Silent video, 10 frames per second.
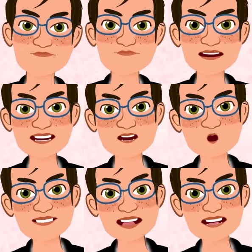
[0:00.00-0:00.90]
It was
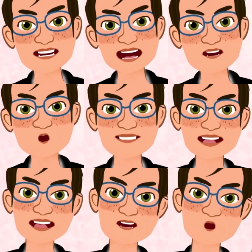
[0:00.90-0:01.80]
pure luck that I
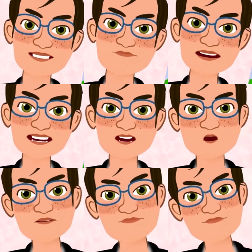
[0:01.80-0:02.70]
got back when I
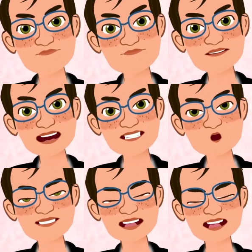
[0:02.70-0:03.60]
did. I
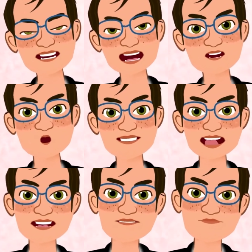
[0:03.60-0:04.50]
missed my flight that
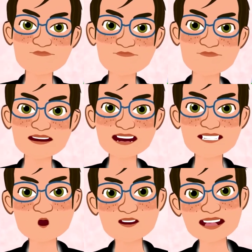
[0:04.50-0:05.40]
day.
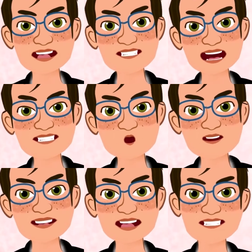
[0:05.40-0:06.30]
Otherwise, I would have been
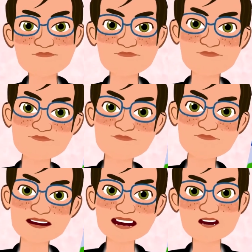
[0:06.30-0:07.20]
dead now.
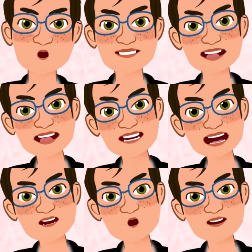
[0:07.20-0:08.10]
So
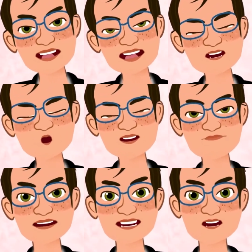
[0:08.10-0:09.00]
fortunately, I came back
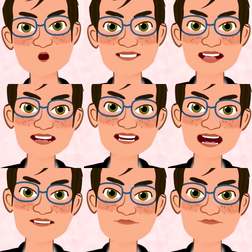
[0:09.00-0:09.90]
early enough for
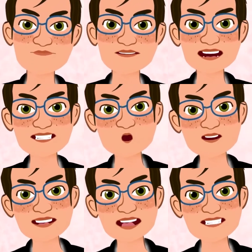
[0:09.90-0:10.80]
Martha to call
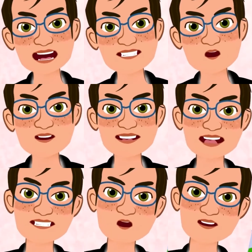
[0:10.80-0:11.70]
me and tell me about
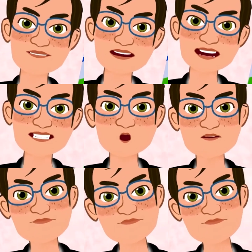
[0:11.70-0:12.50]
your death threat.